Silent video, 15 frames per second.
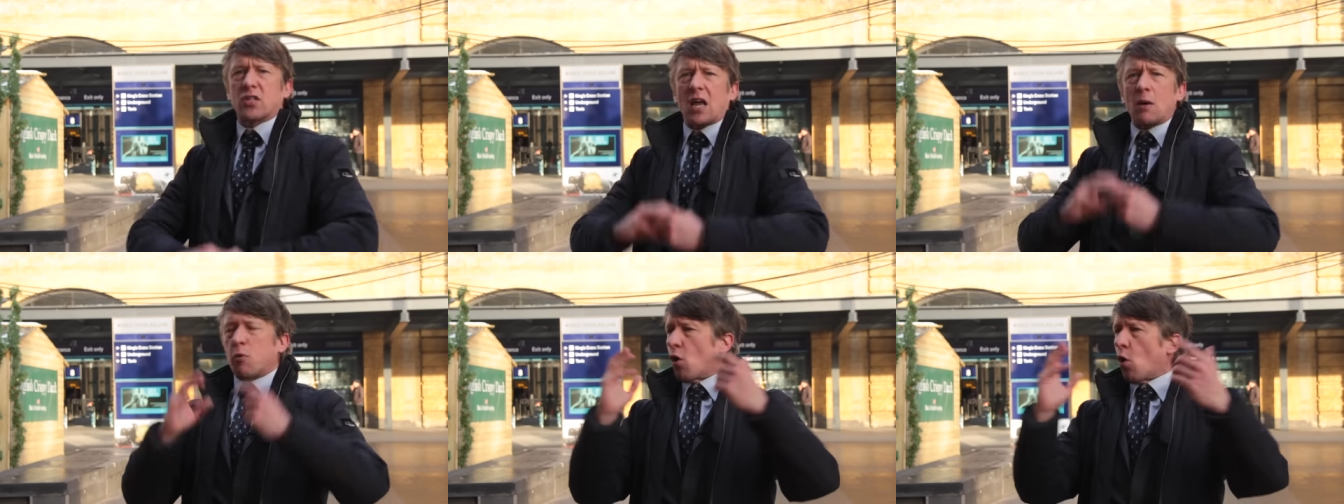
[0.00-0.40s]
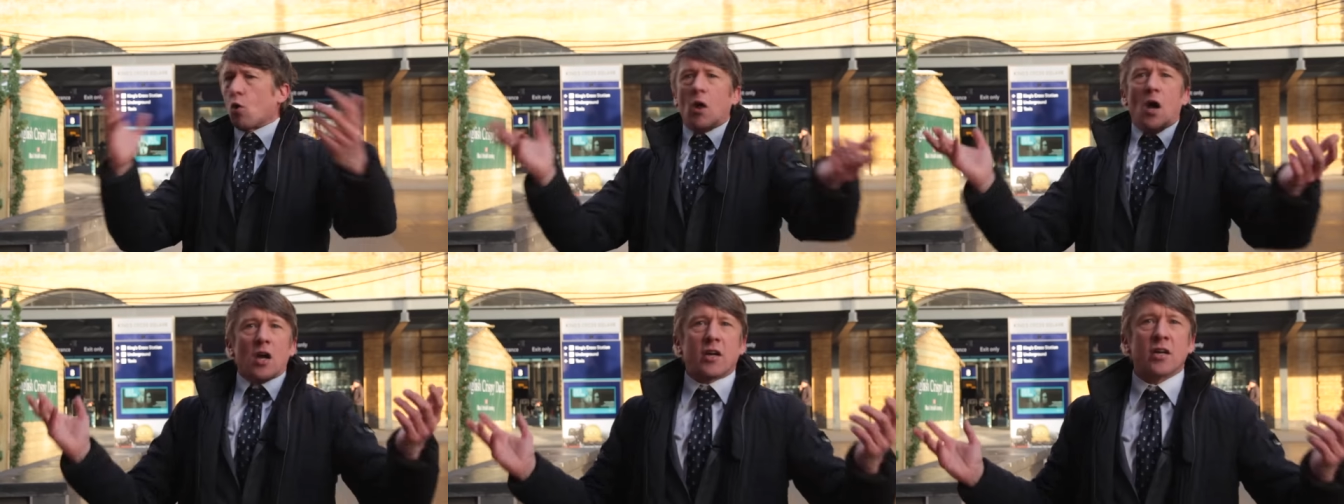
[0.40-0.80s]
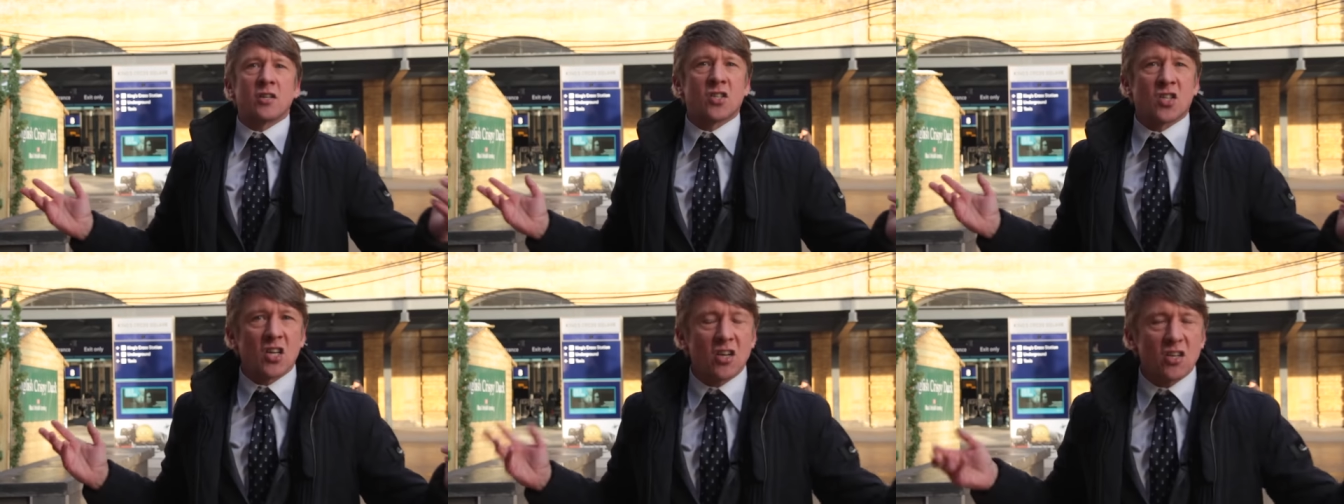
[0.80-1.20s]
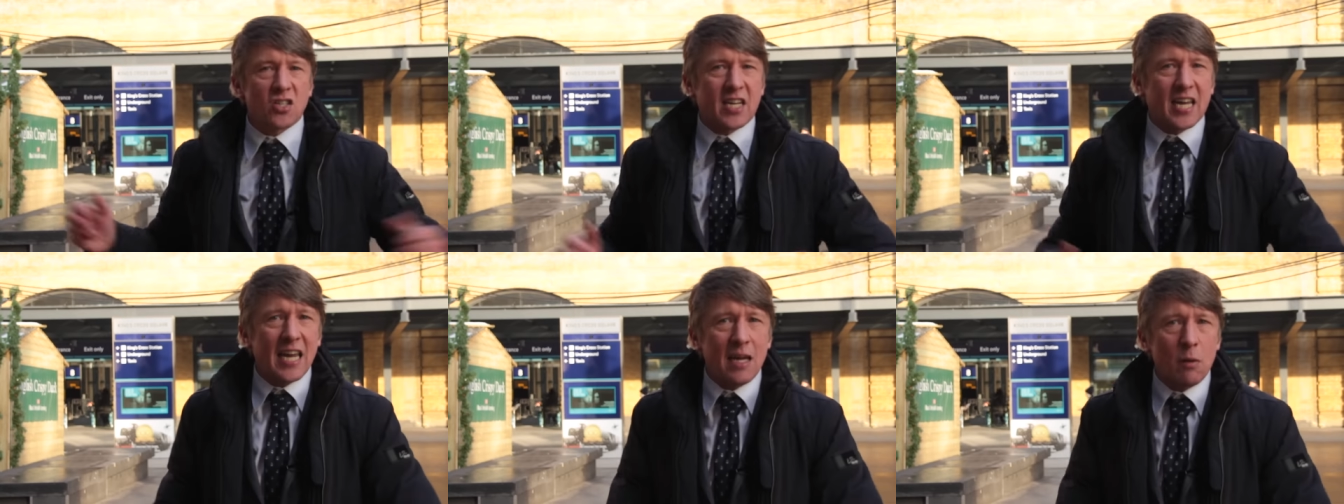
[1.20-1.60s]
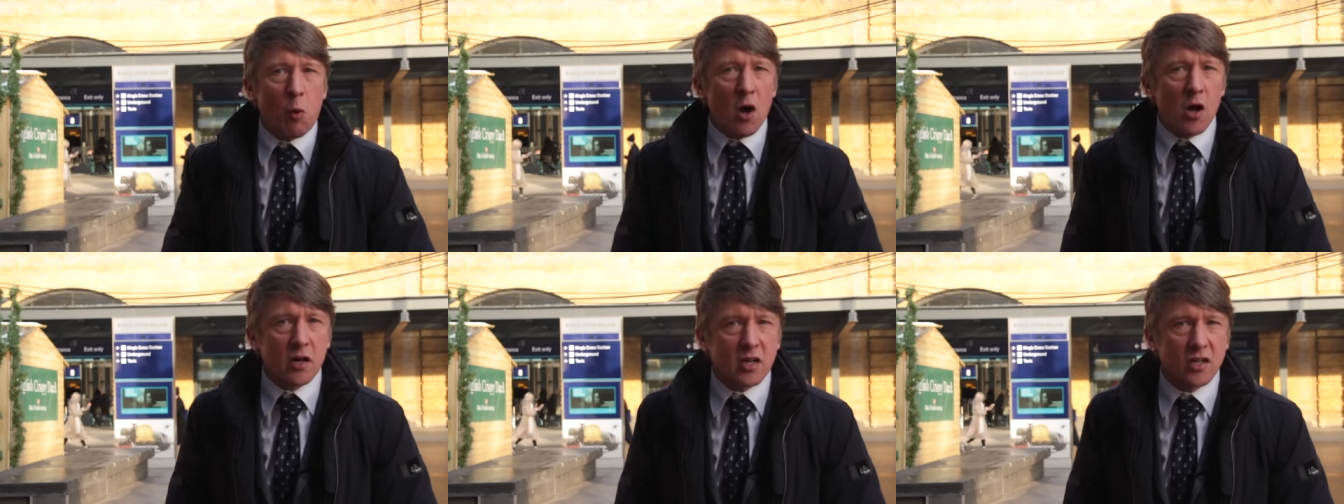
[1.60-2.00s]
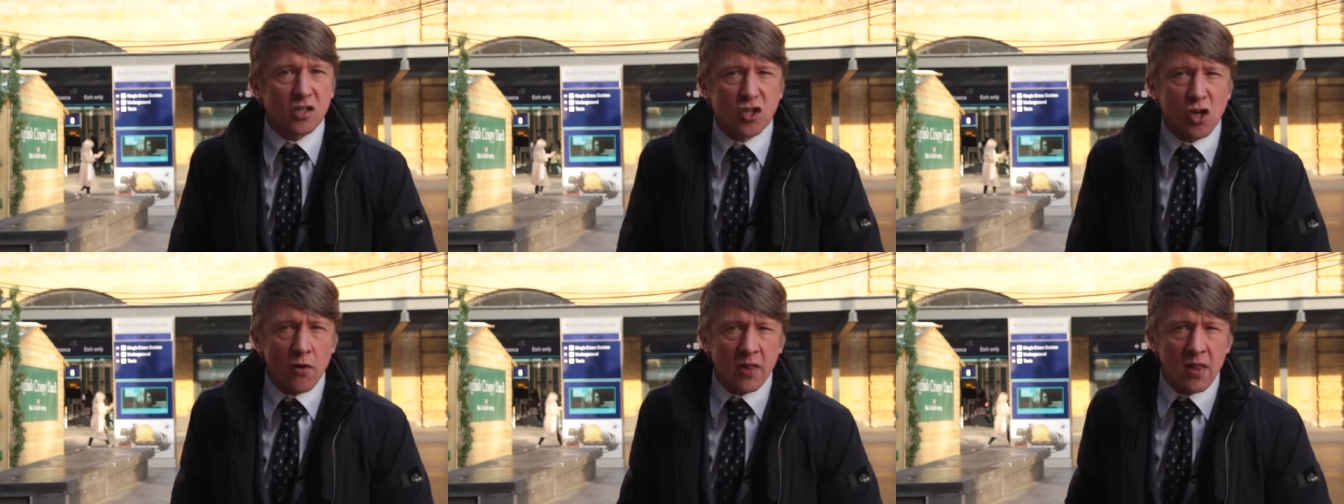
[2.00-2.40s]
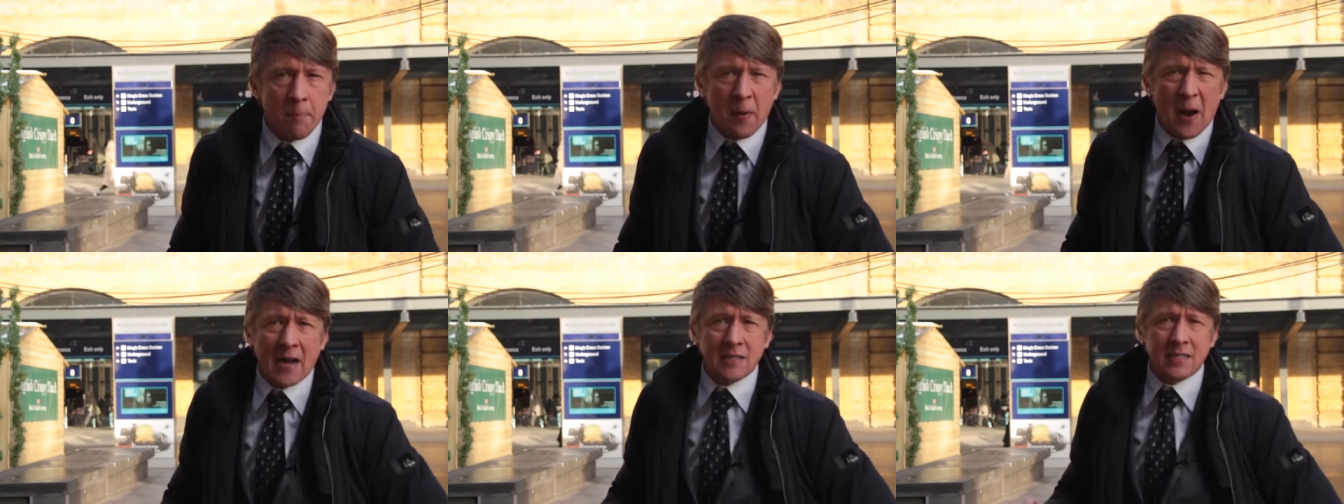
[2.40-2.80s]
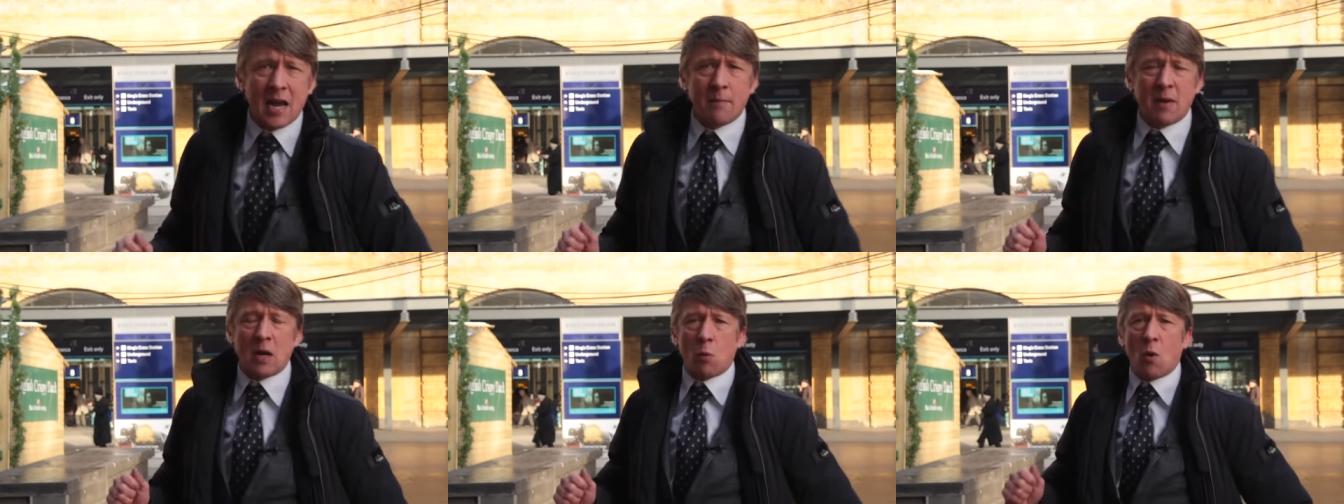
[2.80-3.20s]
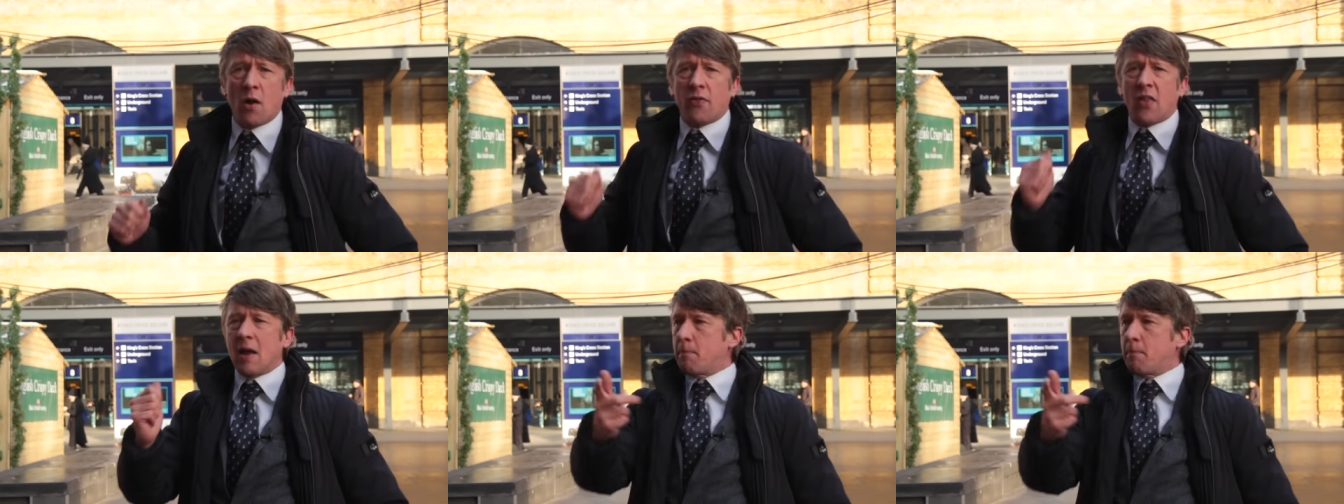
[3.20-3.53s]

They were all considered key workers during the pandemic, weren't they?